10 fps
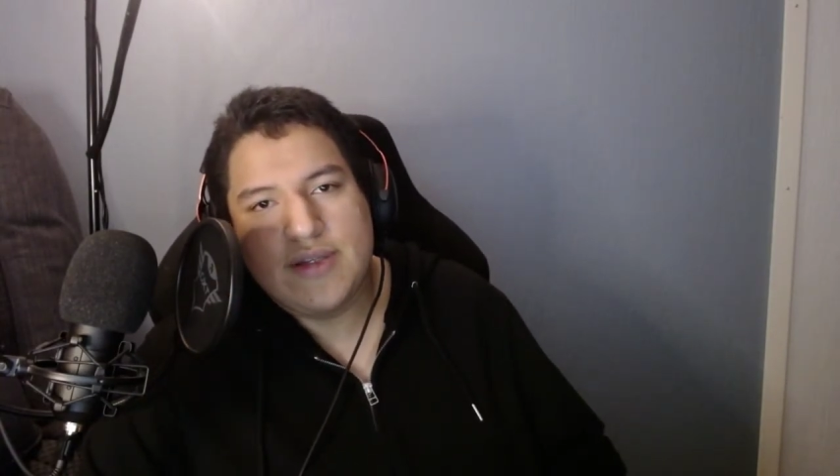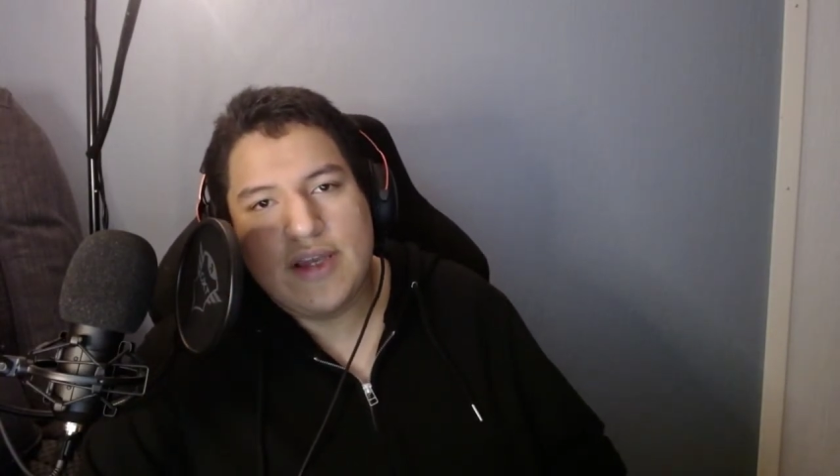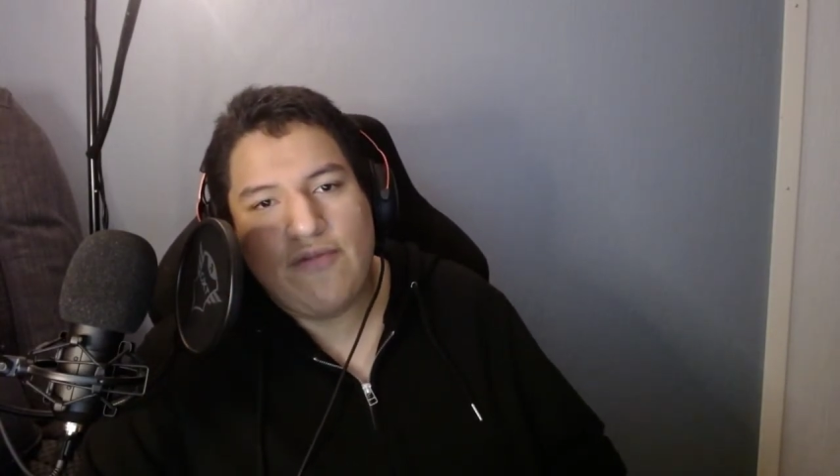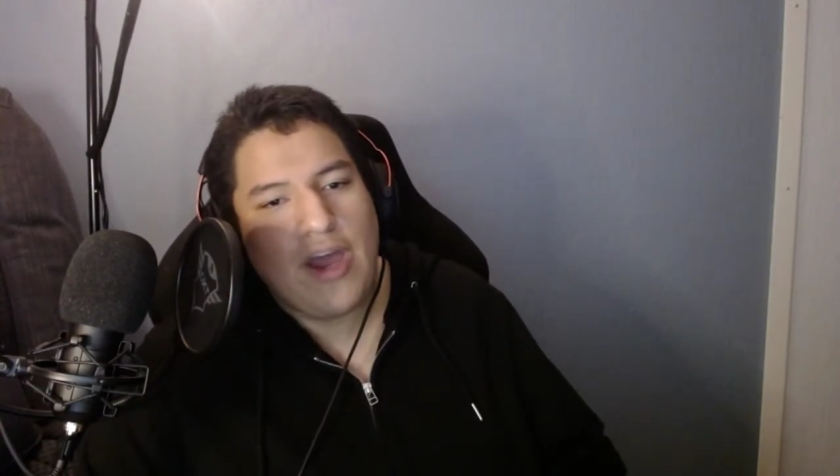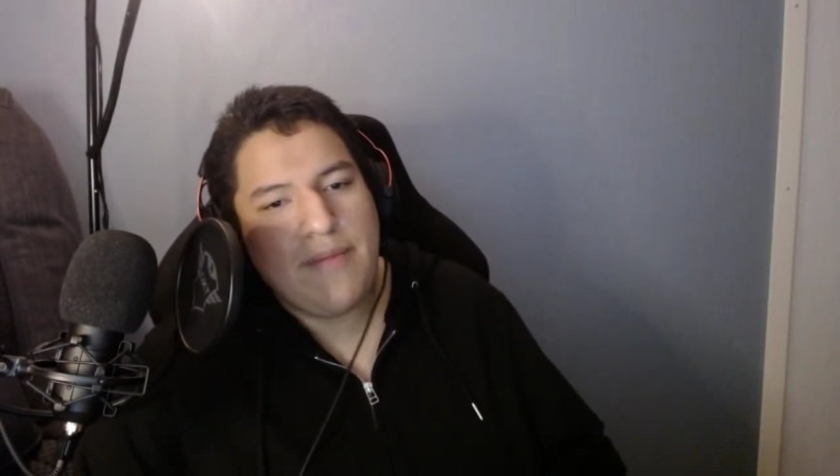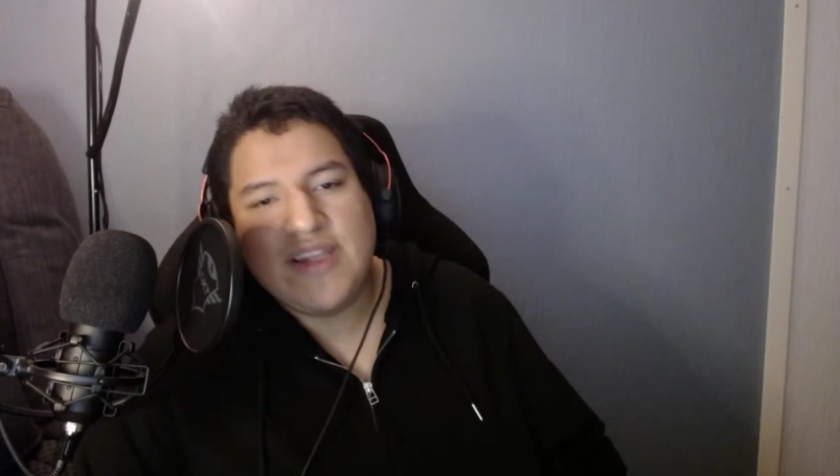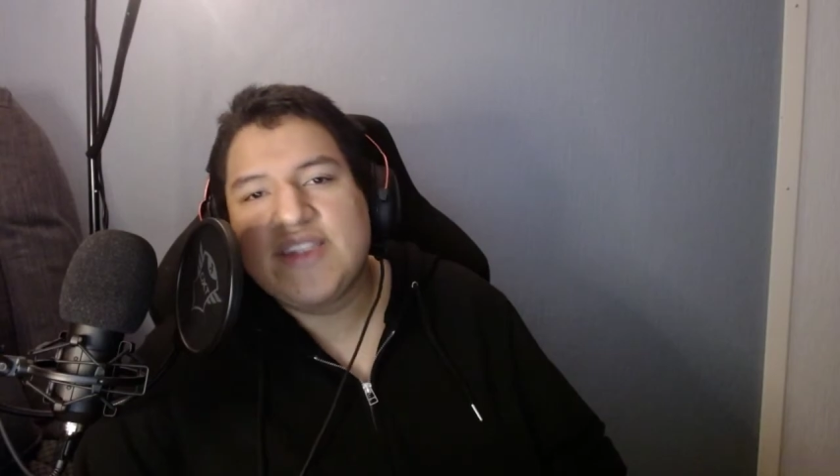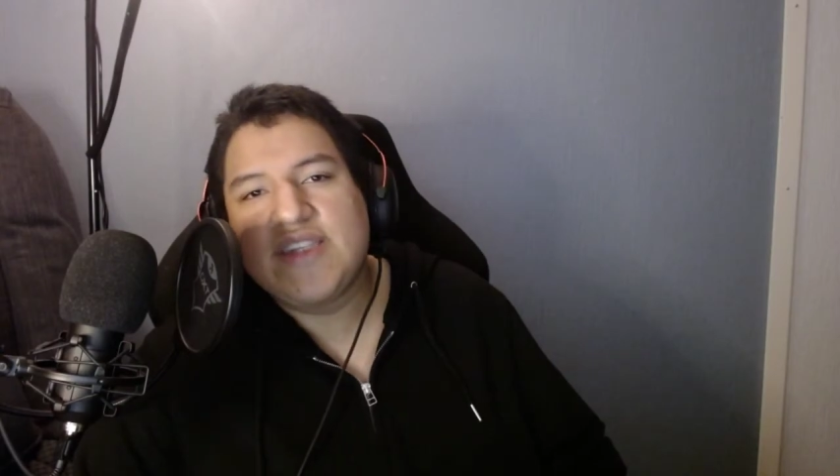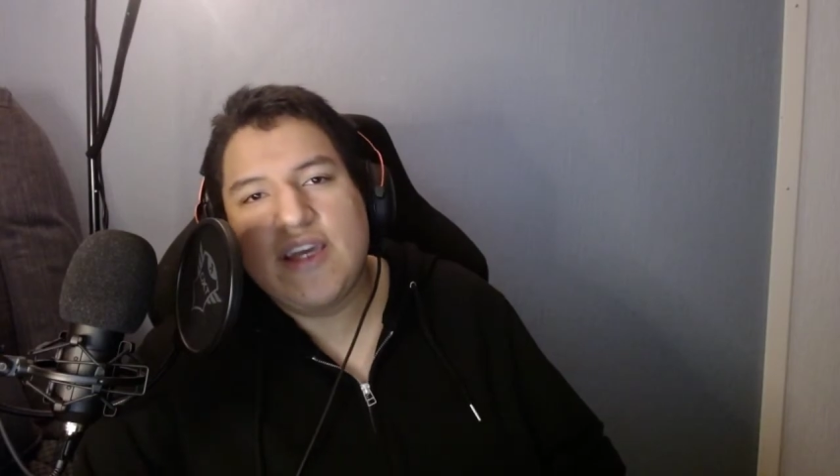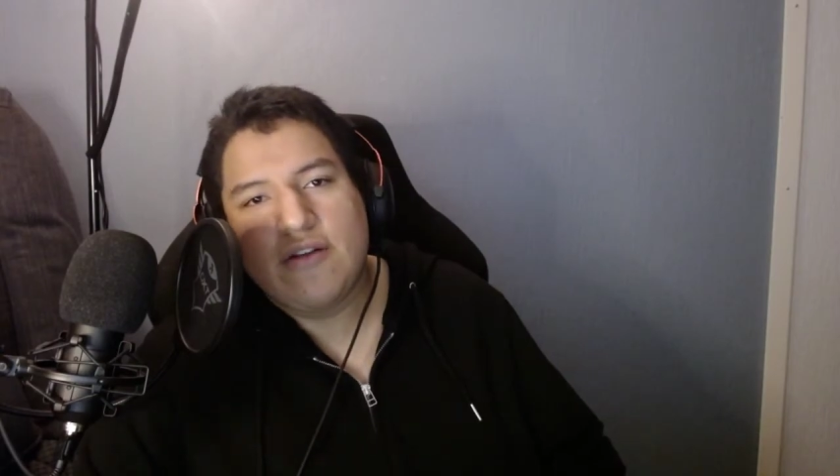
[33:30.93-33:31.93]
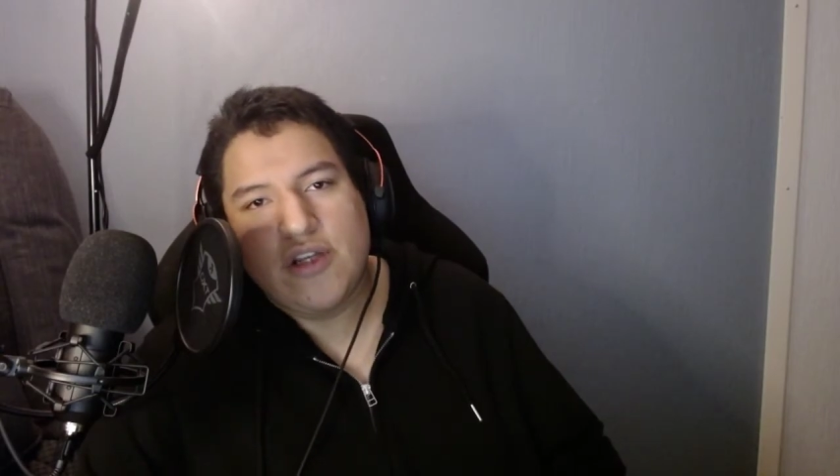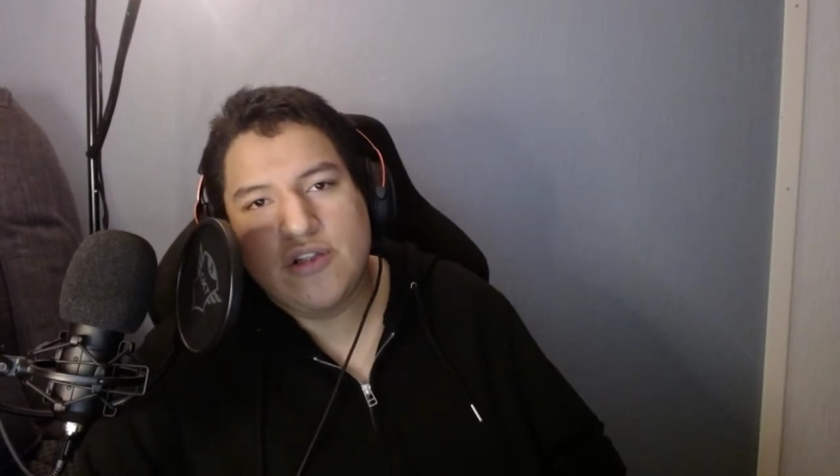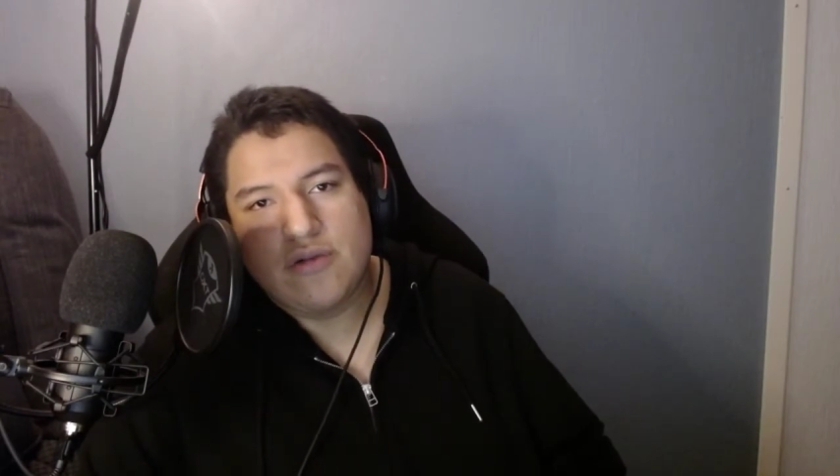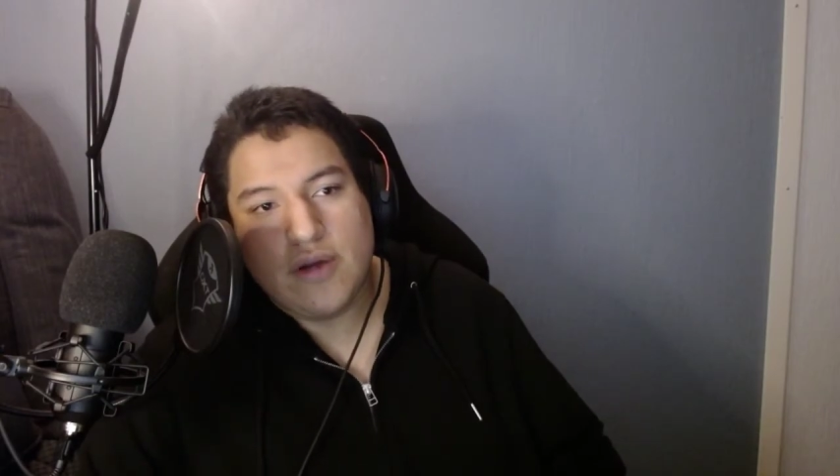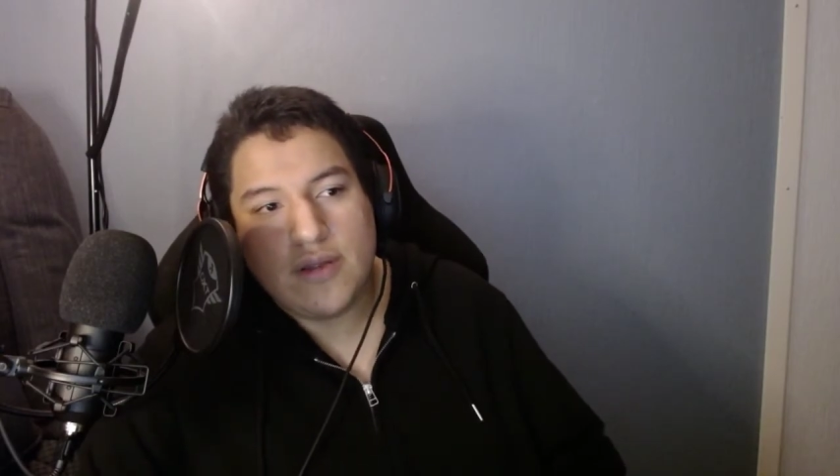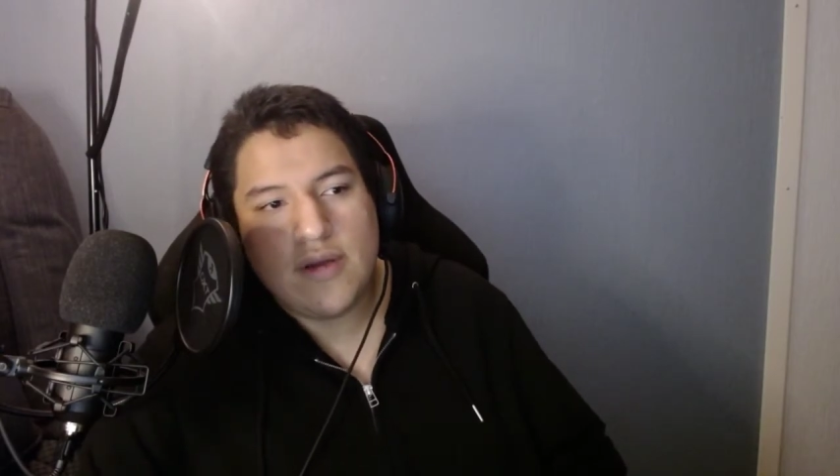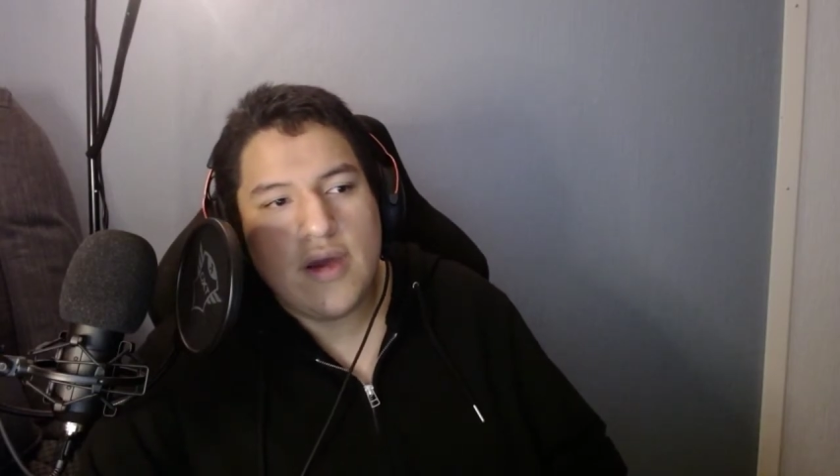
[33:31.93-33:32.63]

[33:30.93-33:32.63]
if I met C on the street,